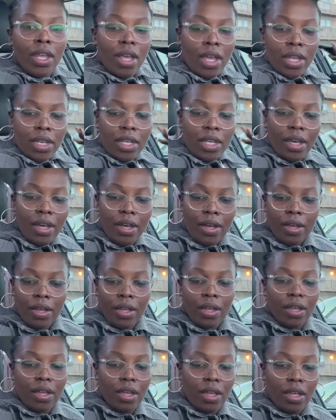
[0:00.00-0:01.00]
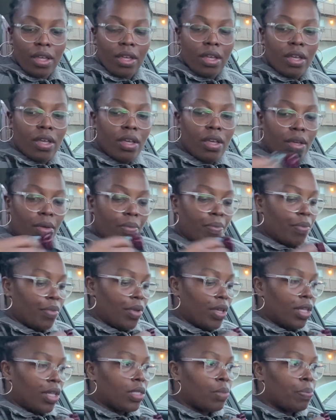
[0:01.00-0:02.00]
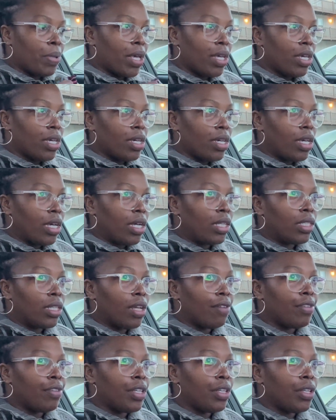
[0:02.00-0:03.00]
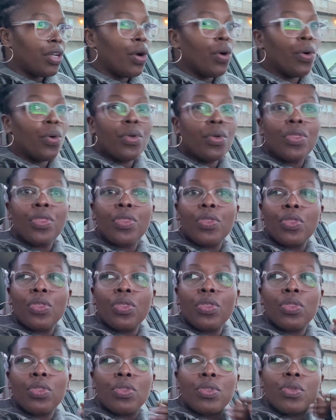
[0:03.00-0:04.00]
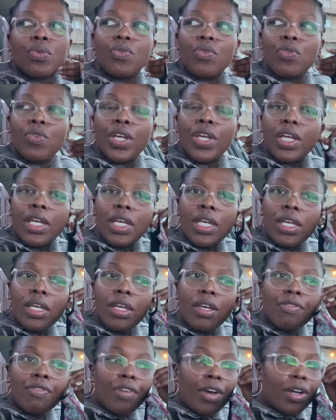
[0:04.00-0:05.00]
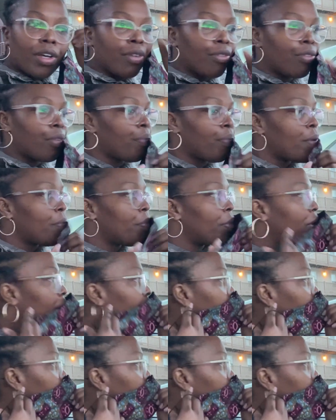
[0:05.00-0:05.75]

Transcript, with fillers: And yeah, it's paying 1103 if I can remember